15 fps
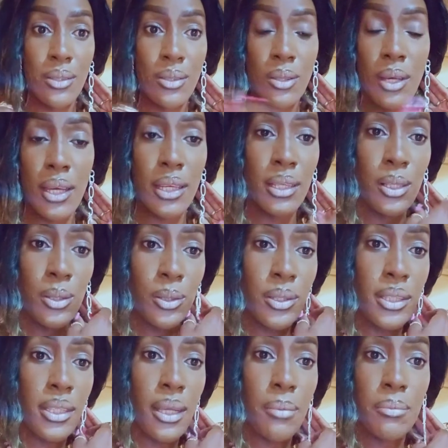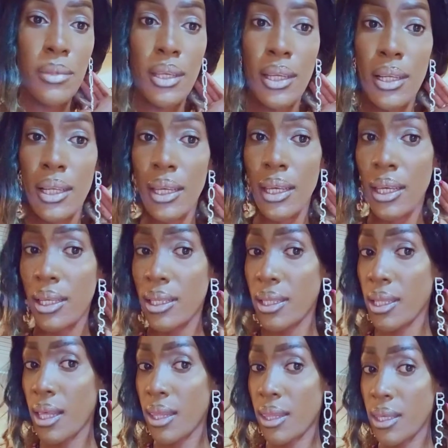So it looks something like
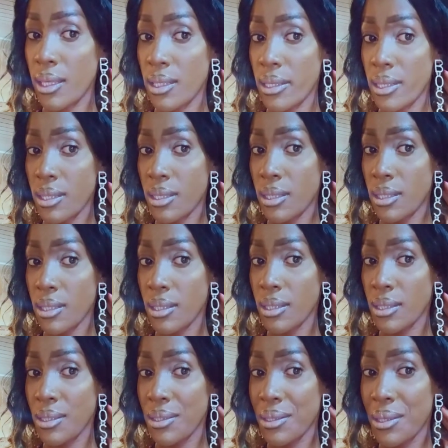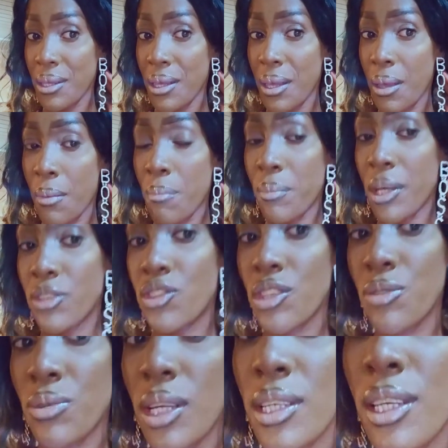this, but
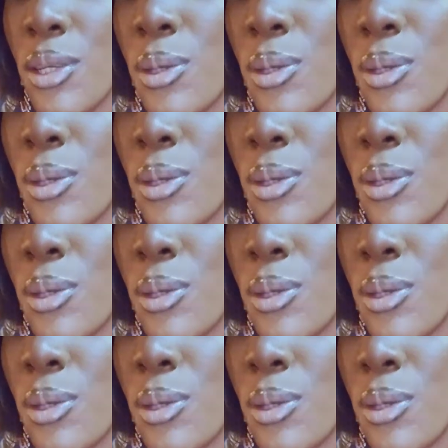generally